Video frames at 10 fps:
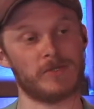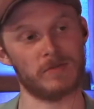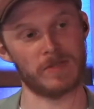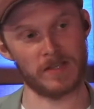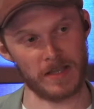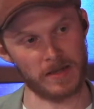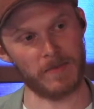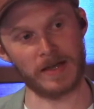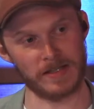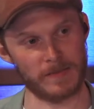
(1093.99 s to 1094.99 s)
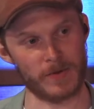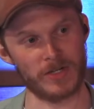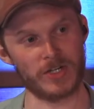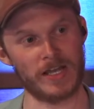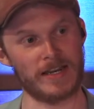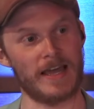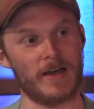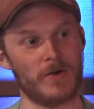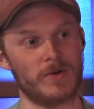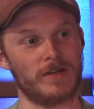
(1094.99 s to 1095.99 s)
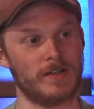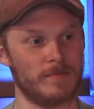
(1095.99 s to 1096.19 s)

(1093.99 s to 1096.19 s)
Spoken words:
something that you mightn't appreciate now,